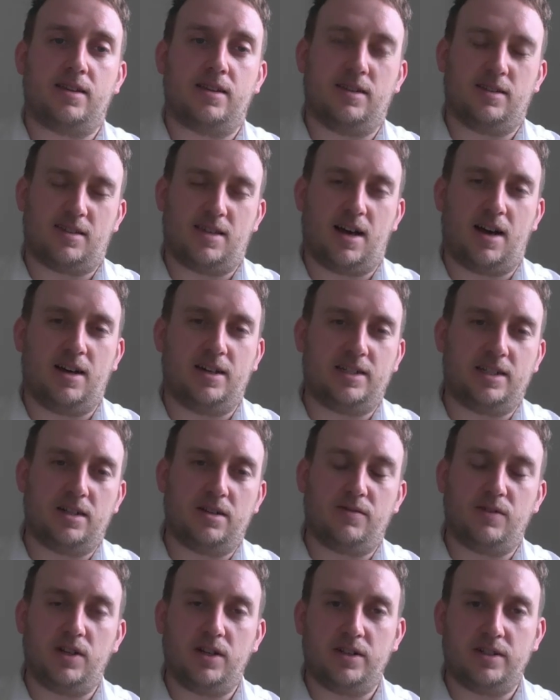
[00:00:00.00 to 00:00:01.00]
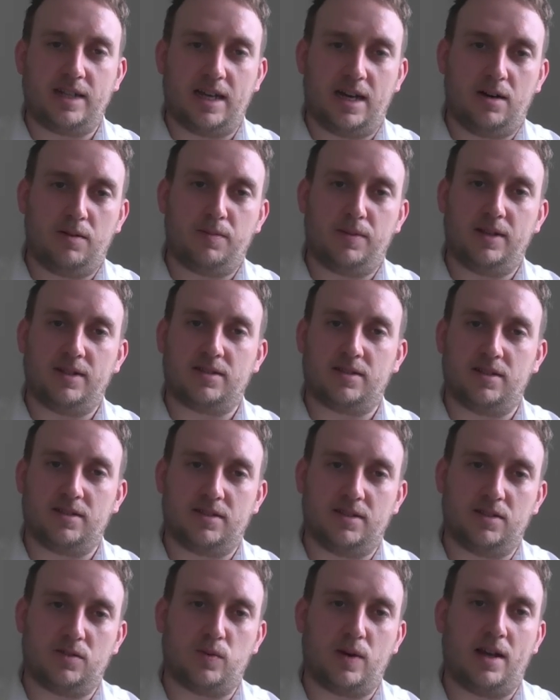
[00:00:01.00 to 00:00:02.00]
it's that idea of learned
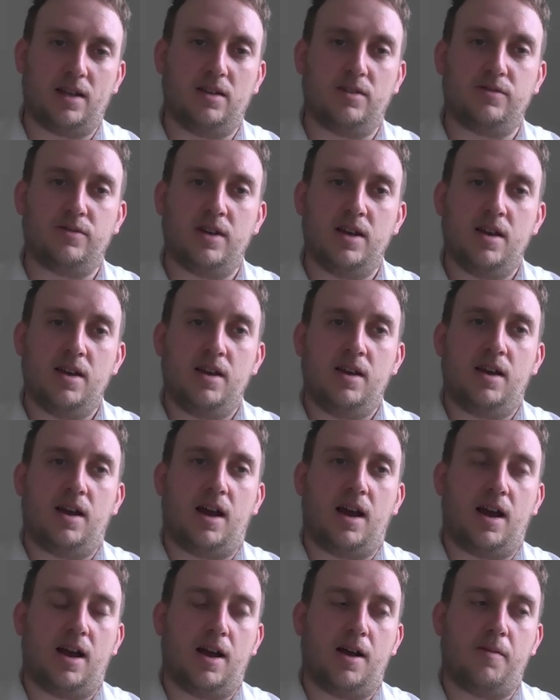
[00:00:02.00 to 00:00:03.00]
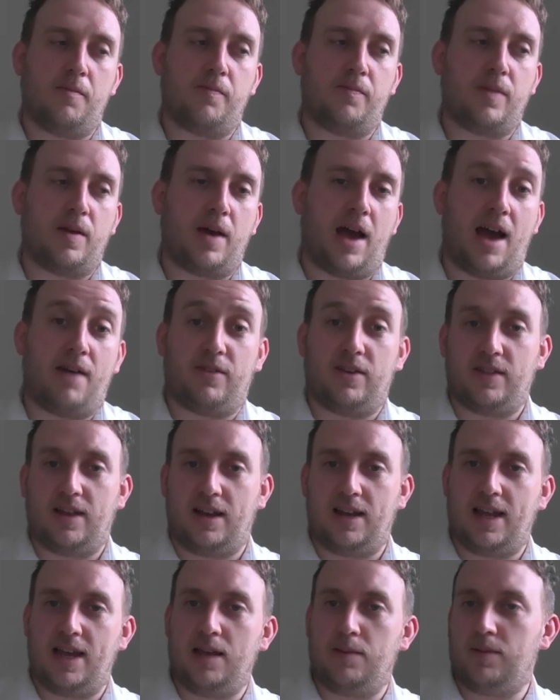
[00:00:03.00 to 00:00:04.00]
helplessness as well, of having
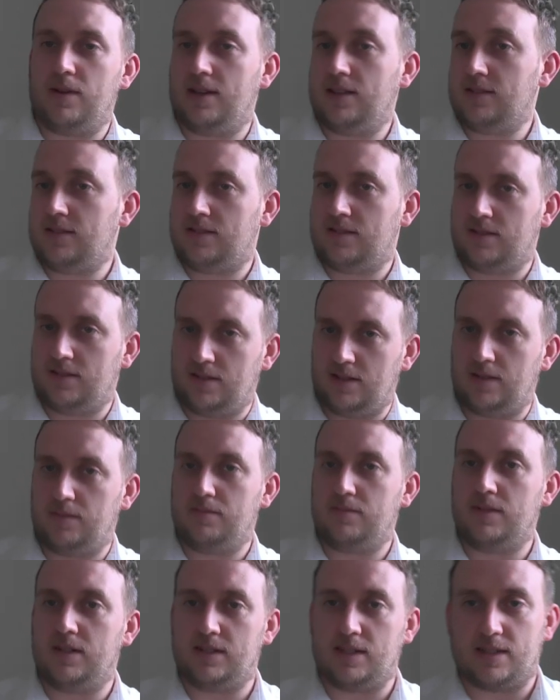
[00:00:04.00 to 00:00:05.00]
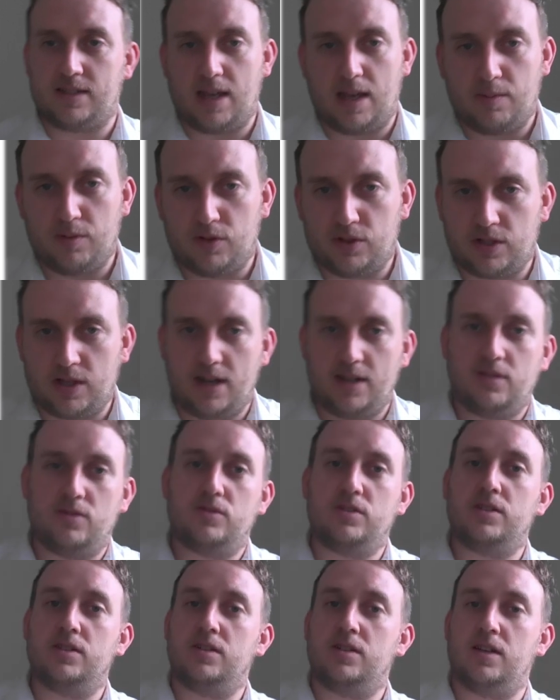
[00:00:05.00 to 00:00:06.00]
that label as a disabled
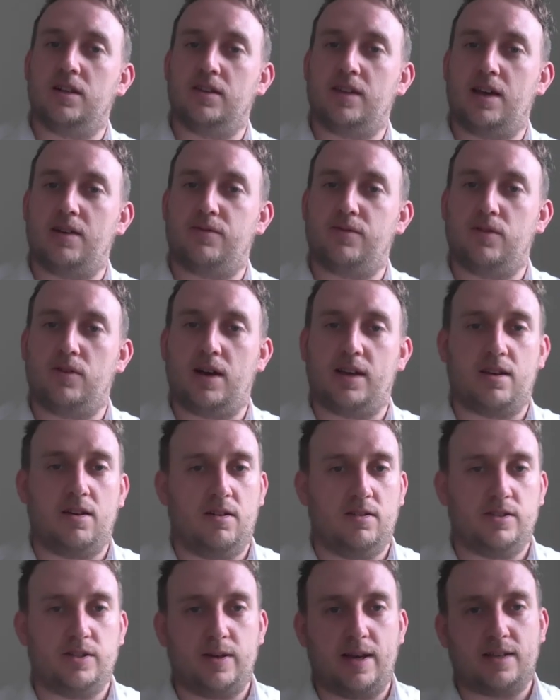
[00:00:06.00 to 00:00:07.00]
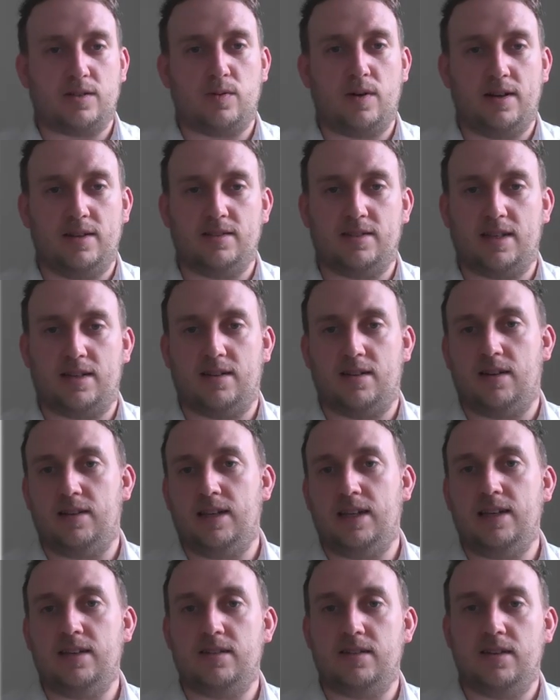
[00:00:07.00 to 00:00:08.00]
child. Therefore, I can't do X, Y, and Z, and I
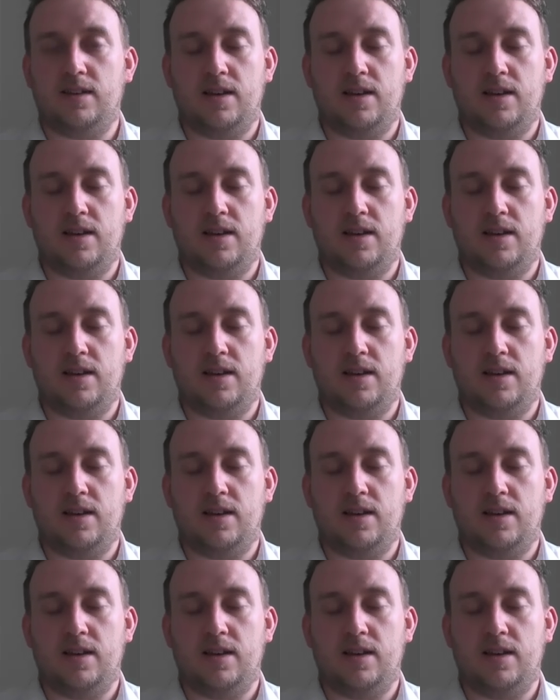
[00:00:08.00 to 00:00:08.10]
need